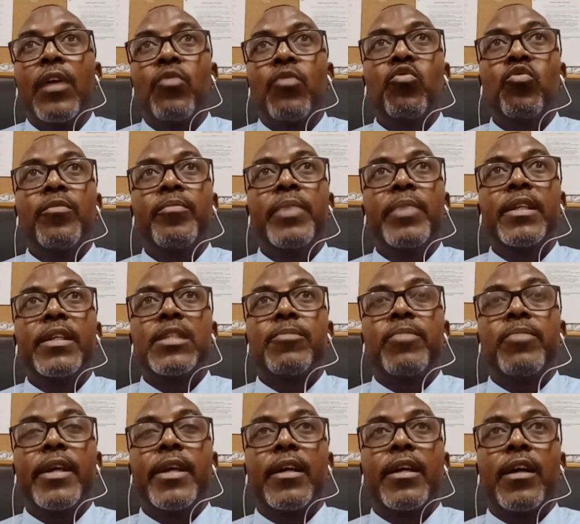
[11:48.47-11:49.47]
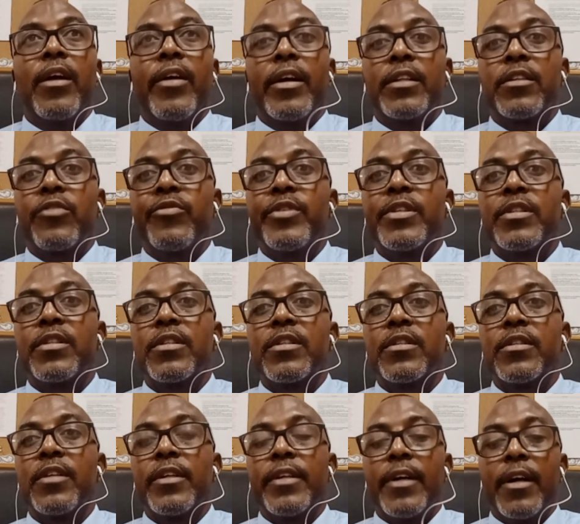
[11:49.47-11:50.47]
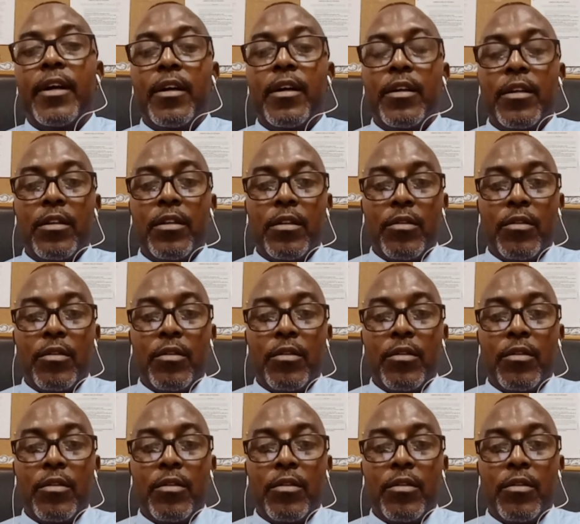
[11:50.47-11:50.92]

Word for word: would be displaying characteristics that are